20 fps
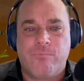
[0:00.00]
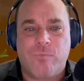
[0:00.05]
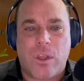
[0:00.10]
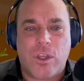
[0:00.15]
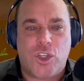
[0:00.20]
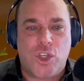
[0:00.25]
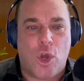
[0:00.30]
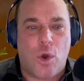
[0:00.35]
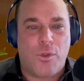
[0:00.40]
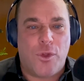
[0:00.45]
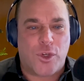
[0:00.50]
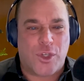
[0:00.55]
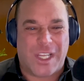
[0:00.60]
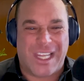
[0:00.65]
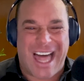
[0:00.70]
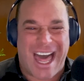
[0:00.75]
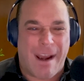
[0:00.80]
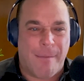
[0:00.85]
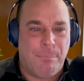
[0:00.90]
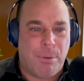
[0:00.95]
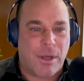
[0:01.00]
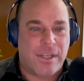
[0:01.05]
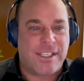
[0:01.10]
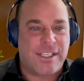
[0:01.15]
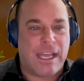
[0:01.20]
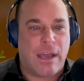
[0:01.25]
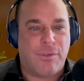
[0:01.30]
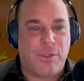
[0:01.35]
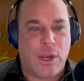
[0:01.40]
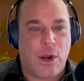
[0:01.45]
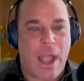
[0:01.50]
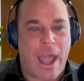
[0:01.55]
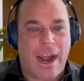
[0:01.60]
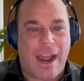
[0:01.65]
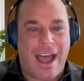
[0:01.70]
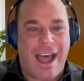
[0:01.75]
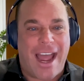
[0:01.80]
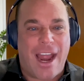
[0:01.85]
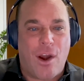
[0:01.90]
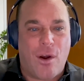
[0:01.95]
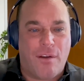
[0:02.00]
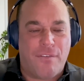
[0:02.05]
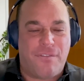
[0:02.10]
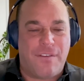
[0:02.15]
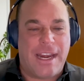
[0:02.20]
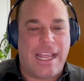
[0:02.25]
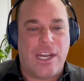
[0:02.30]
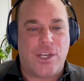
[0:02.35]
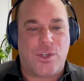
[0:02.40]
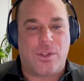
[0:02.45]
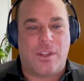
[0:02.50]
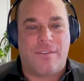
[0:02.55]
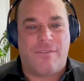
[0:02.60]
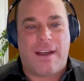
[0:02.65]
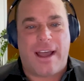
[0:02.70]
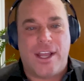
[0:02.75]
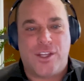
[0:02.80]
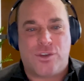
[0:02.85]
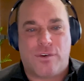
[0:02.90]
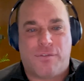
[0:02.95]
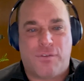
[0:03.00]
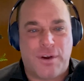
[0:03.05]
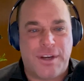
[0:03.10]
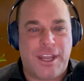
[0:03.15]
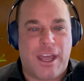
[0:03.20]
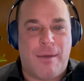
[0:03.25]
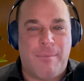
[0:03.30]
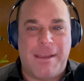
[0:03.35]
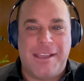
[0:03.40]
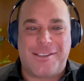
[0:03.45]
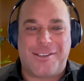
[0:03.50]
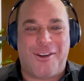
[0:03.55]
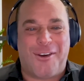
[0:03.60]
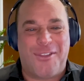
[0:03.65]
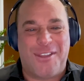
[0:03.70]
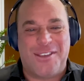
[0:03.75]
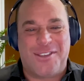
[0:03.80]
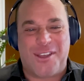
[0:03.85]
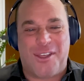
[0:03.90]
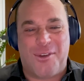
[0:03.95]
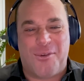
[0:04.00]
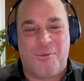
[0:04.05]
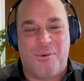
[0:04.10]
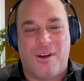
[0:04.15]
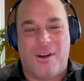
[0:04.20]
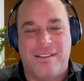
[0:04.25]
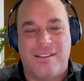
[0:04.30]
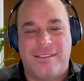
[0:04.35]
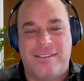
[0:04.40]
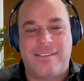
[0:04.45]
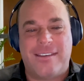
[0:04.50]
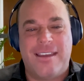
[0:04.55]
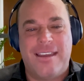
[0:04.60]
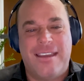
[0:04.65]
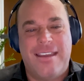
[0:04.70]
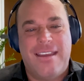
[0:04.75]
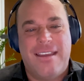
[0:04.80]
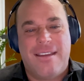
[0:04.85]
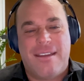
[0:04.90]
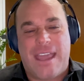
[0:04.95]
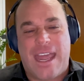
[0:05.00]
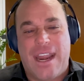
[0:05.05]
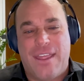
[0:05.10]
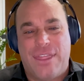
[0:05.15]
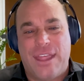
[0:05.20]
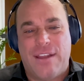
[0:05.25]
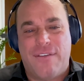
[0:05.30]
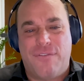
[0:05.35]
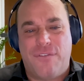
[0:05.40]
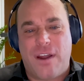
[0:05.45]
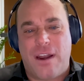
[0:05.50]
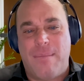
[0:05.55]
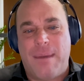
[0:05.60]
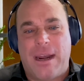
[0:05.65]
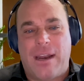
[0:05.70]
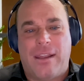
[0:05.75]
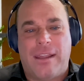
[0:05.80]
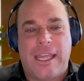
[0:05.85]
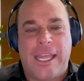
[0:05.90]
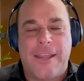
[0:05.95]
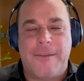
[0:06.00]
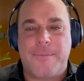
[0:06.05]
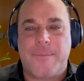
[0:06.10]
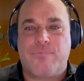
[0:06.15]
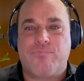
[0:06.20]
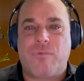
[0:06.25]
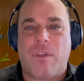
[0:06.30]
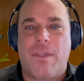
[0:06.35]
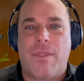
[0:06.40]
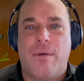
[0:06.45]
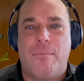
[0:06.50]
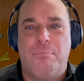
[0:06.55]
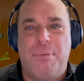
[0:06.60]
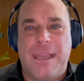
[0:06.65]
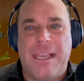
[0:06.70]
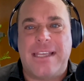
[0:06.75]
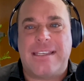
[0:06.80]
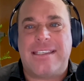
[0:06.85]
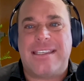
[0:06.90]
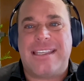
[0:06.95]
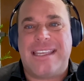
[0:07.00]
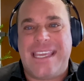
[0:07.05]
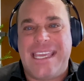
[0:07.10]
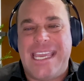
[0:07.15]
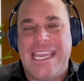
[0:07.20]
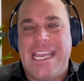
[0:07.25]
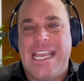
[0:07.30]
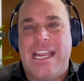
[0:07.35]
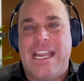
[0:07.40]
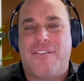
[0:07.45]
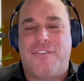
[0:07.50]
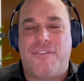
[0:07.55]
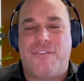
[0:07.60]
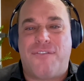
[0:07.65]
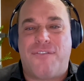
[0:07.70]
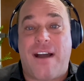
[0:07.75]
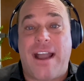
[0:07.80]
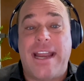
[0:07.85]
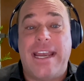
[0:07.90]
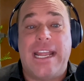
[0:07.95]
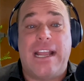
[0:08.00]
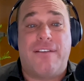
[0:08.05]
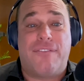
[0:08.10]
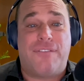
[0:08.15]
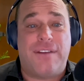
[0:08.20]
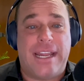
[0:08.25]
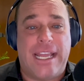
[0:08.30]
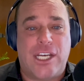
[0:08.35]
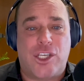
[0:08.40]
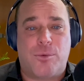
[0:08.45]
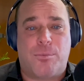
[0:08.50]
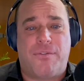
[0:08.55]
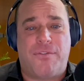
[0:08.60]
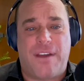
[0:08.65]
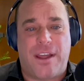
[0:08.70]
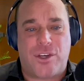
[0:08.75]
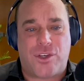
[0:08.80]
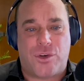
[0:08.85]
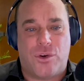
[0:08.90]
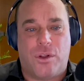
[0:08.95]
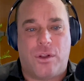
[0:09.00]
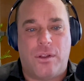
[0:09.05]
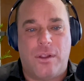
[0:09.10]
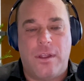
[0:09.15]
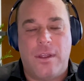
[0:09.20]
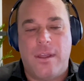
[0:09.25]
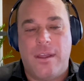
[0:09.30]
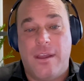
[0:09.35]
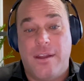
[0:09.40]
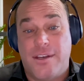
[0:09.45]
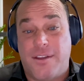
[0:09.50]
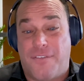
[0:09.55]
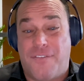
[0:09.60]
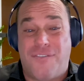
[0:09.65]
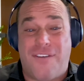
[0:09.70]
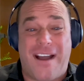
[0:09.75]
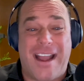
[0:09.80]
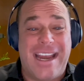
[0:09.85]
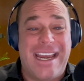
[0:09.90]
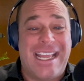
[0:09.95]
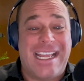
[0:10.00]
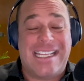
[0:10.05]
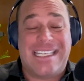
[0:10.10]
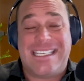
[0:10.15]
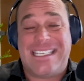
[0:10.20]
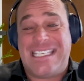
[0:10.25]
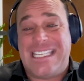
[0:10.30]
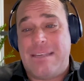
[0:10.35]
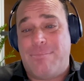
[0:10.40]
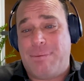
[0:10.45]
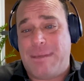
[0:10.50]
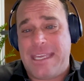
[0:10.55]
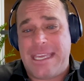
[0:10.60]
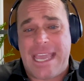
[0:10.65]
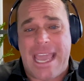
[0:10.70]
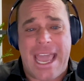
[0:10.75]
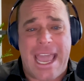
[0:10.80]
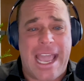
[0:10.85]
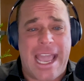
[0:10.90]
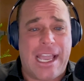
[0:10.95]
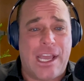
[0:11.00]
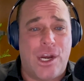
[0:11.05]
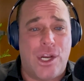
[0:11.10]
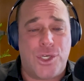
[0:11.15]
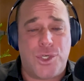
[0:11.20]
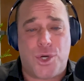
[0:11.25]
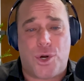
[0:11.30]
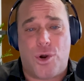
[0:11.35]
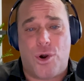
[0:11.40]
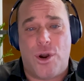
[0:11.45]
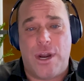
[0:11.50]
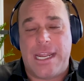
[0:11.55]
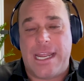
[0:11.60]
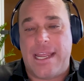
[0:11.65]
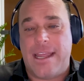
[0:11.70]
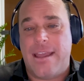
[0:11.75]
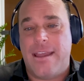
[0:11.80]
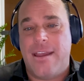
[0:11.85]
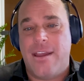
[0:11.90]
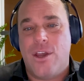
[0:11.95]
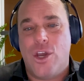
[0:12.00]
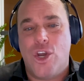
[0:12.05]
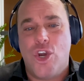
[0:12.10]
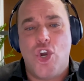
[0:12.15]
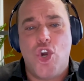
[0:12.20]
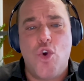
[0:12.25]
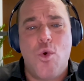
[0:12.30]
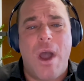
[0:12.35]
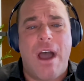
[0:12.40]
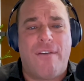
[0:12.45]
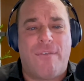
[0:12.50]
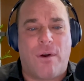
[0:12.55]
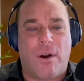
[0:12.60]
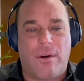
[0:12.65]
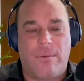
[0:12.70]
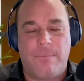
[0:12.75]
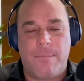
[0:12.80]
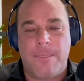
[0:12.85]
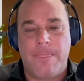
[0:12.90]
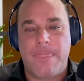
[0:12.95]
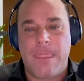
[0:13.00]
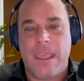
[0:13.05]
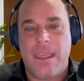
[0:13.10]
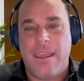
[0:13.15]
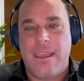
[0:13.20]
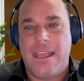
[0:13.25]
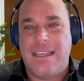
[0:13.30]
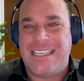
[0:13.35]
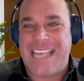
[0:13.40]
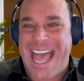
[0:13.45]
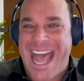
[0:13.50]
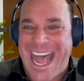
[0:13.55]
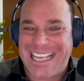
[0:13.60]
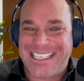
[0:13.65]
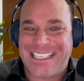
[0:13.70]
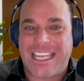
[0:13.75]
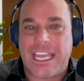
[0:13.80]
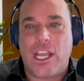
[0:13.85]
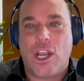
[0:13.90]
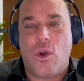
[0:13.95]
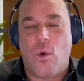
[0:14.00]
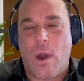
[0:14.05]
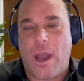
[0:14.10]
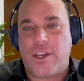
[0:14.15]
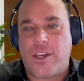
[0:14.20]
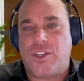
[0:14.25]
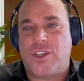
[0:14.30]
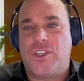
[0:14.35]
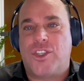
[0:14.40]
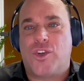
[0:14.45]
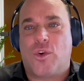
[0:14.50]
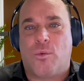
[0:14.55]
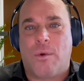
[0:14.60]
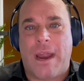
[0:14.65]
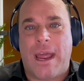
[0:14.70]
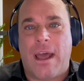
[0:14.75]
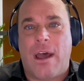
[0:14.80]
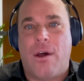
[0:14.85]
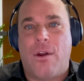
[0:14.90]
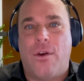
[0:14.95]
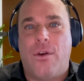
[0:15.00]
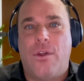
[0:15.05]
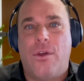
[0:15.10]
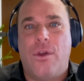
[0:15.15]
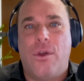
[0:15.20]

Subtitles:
So there's a lot of books out there, How to Hire a Financial Advisor for Dummies and all these other ones. And I think fundamentally, the biggest key to finding a financial professional, to finding a CPA, an attorney, whoever, is asking questions around